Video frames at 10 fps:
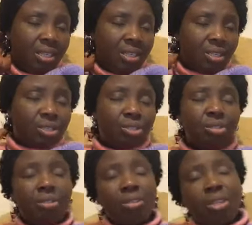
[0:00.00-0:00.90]
The
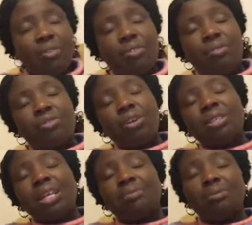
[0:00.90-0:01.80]
gift of
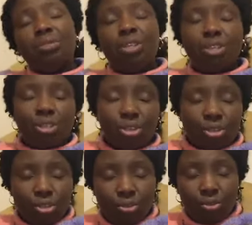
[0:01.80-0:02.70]
tongues has been released
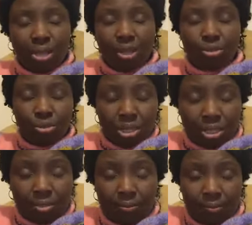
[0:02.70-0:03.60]
unto you. Now use
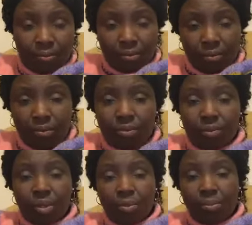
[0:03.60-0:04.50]
it.
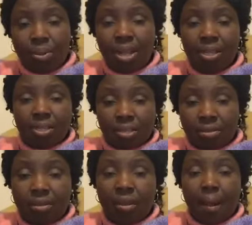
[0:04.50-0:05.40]
Pray it.
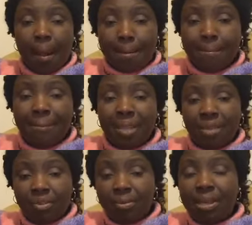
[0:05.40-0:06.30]

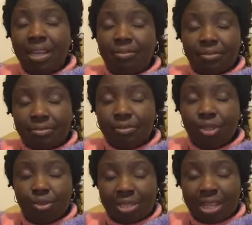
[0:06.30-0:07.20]
If you believe,
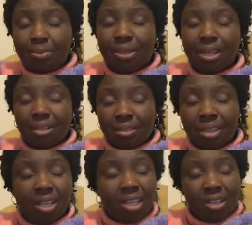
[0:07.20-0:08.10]
you start speaking.
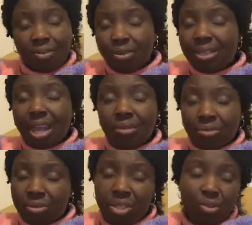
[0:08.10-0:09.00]
If you
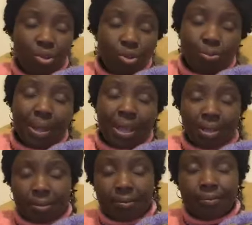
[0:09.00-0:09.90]
doubt, it goes back
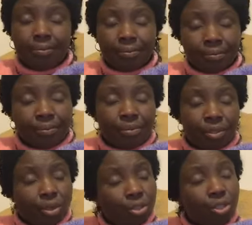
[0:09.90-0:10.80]

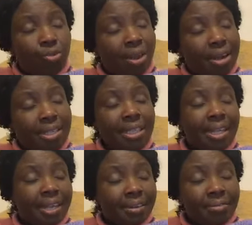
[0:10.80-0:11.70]
until you are ready
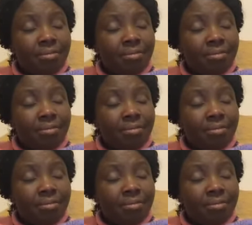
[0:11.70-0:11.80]
again.